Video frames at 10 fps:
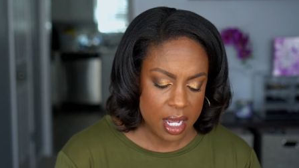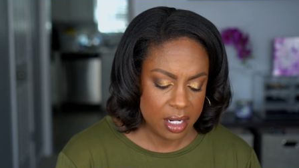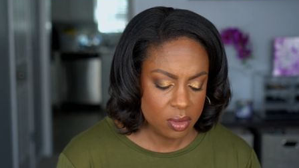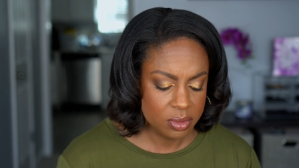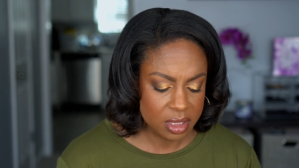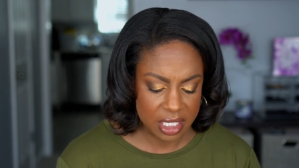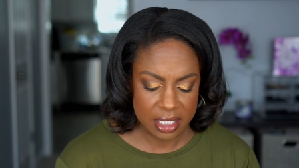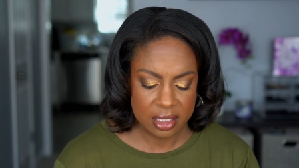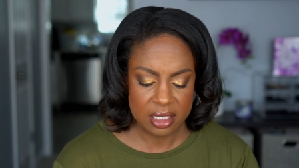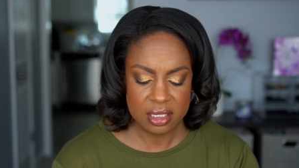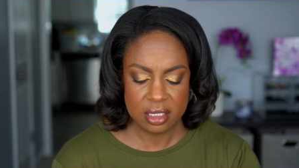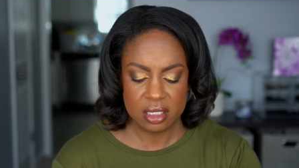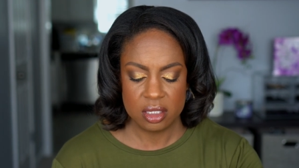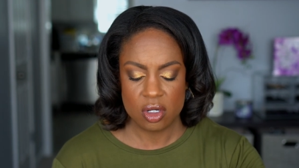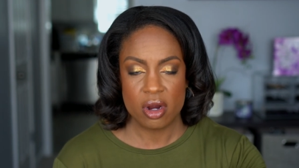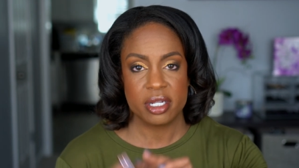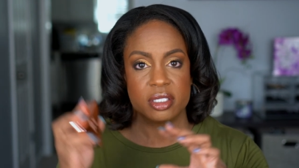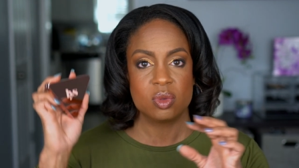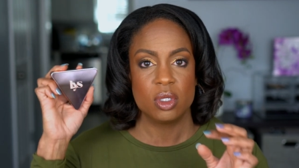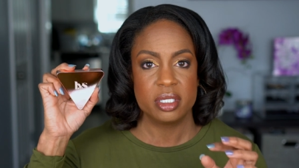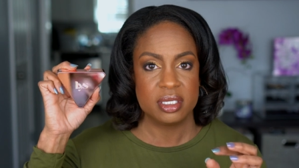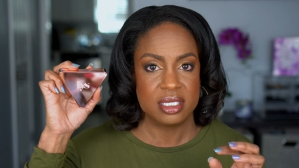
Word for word: I don't think this is the darkest one.